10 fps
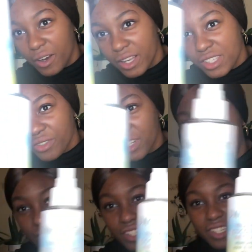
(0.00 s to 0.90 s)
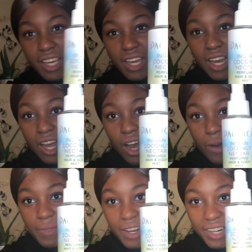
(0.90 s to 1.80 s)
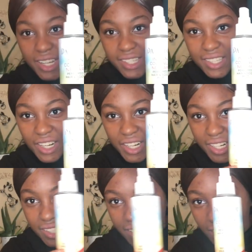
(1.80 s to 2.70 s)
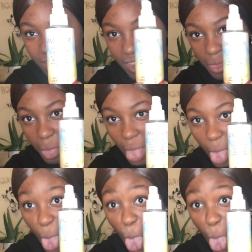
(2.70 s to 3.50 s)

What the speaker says: it's really hard to see. Oh, there it is. Well,